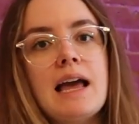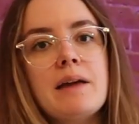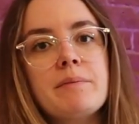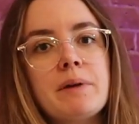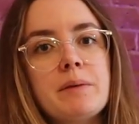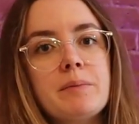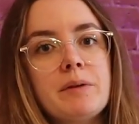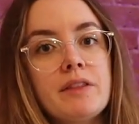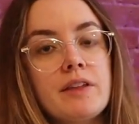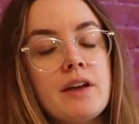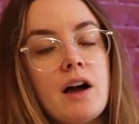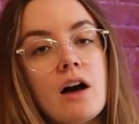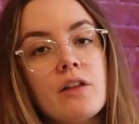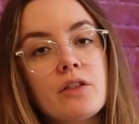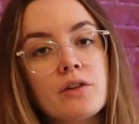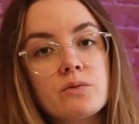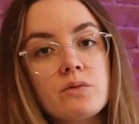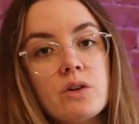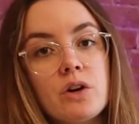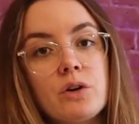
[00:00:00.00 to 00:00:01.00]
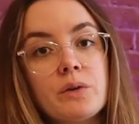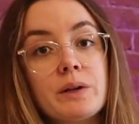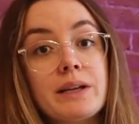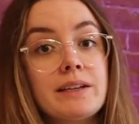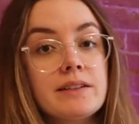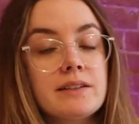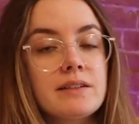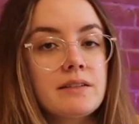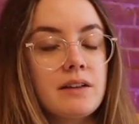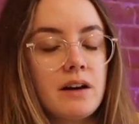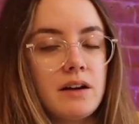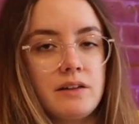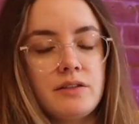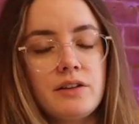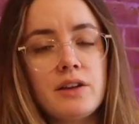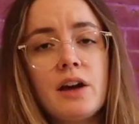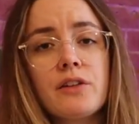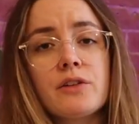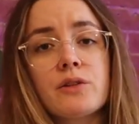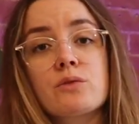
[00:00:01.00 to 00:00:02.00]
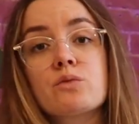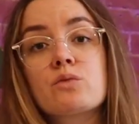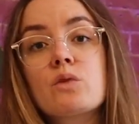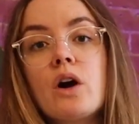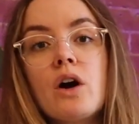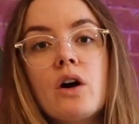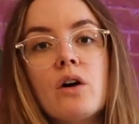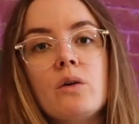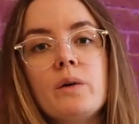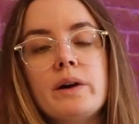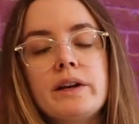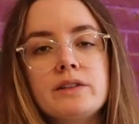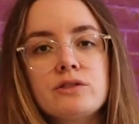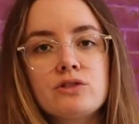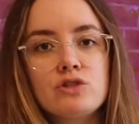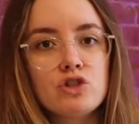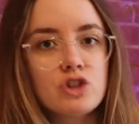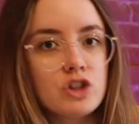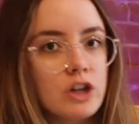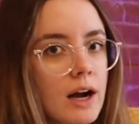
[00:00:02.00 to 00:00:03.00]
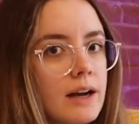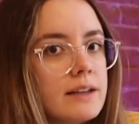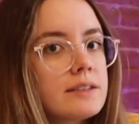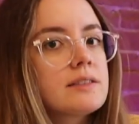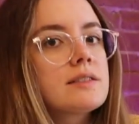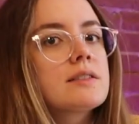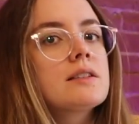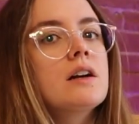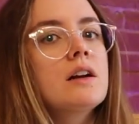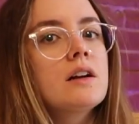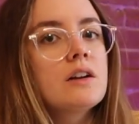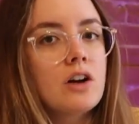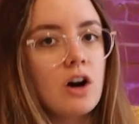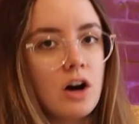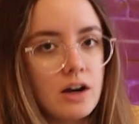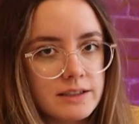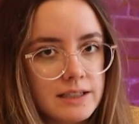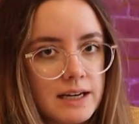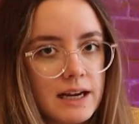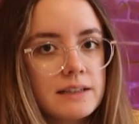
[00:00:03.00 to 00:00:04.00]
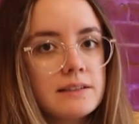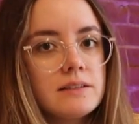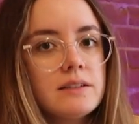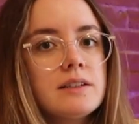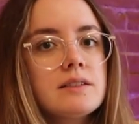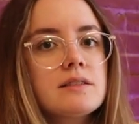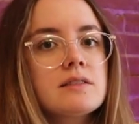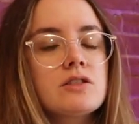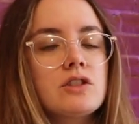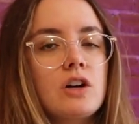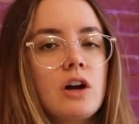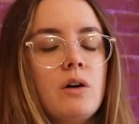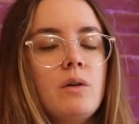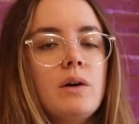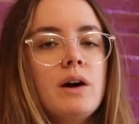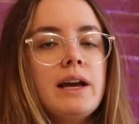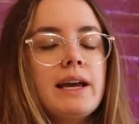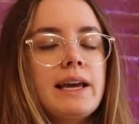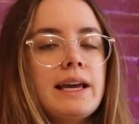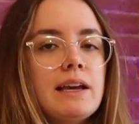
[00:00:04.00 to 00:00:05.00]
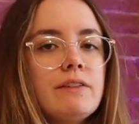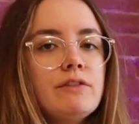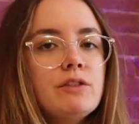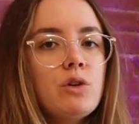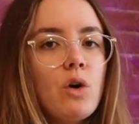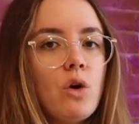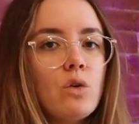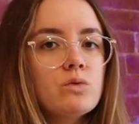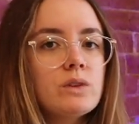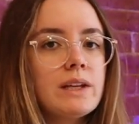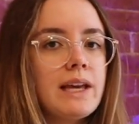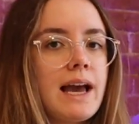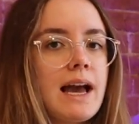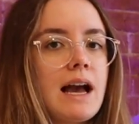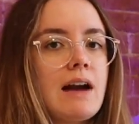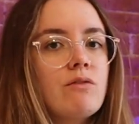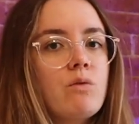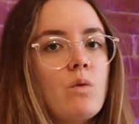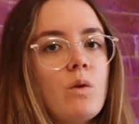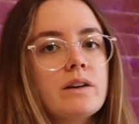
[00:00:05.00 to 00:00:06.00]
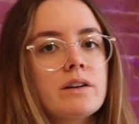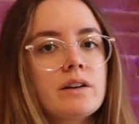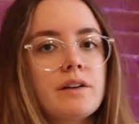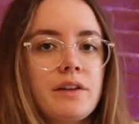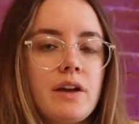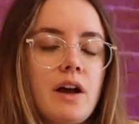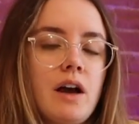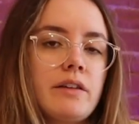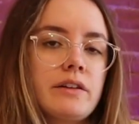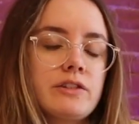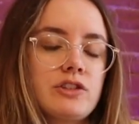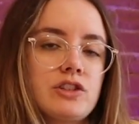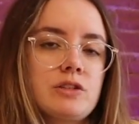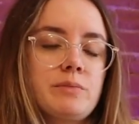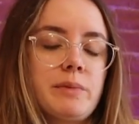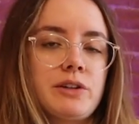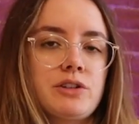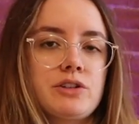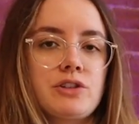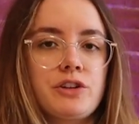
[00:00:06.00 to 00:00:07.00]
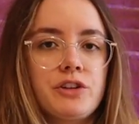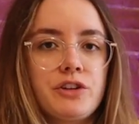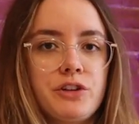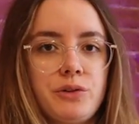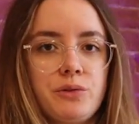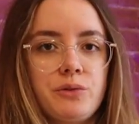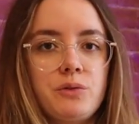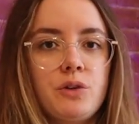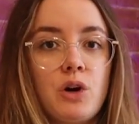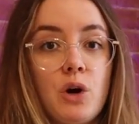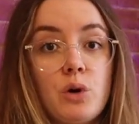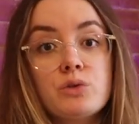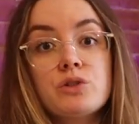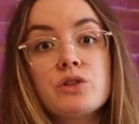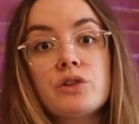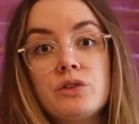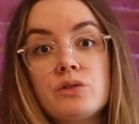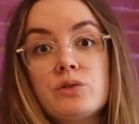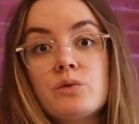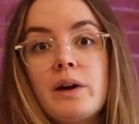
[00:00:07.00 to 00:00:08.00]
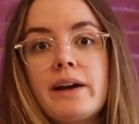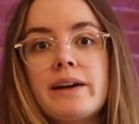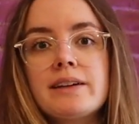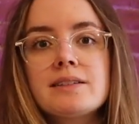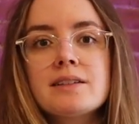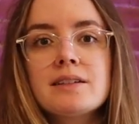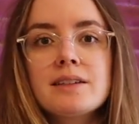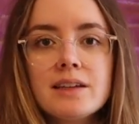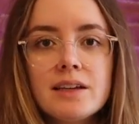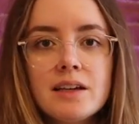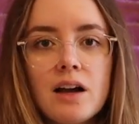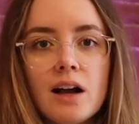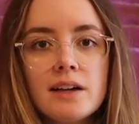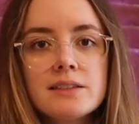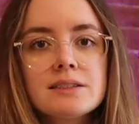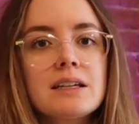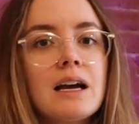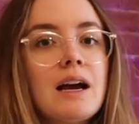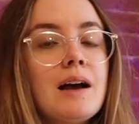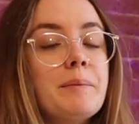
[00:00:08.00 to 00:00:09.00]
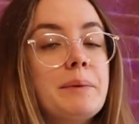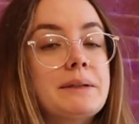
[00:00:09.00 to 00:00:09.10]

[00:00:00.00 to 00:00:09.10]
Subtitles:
and maybe the other row is just contactless. So if you only have one or the other, just make sure you go to the right kiosk.